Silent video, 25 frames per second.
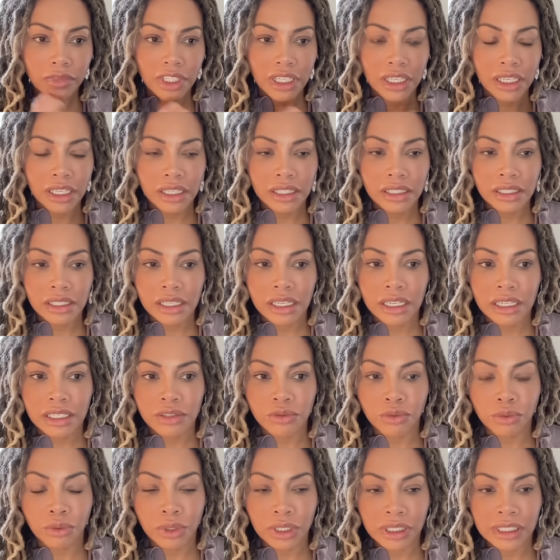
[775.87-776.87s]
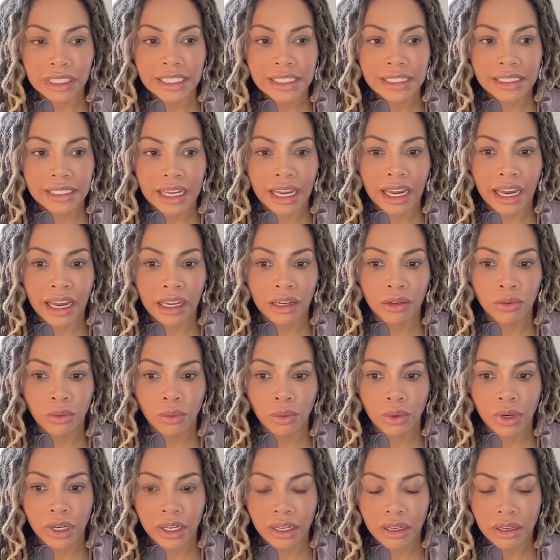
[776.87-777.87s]
it's, it's really sad
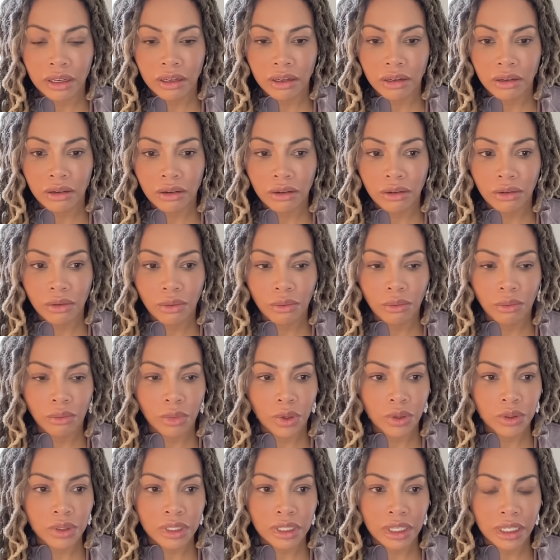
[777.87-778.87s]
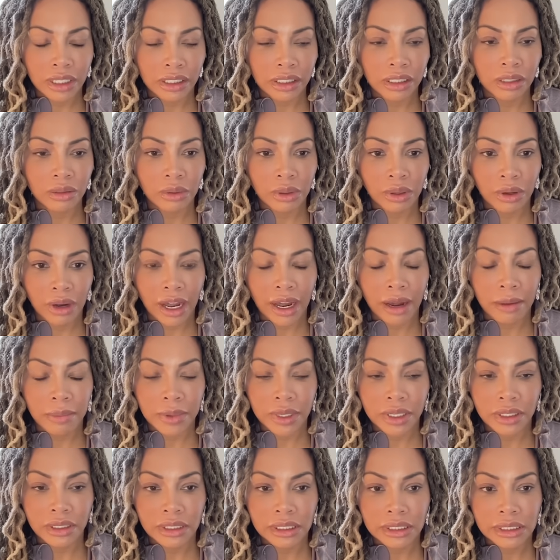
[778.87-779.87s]
what most likely will
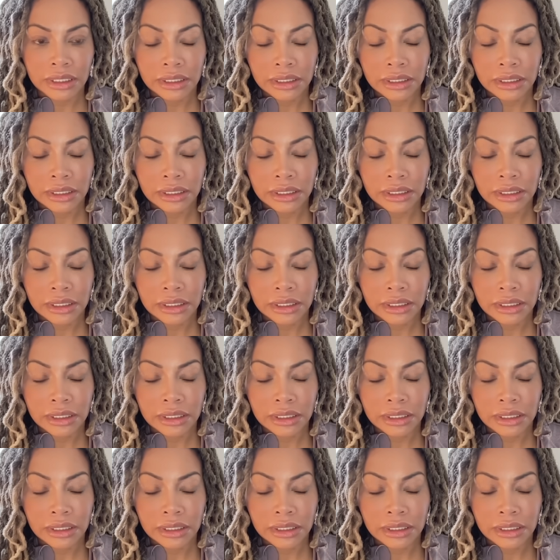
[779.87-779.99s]
happen.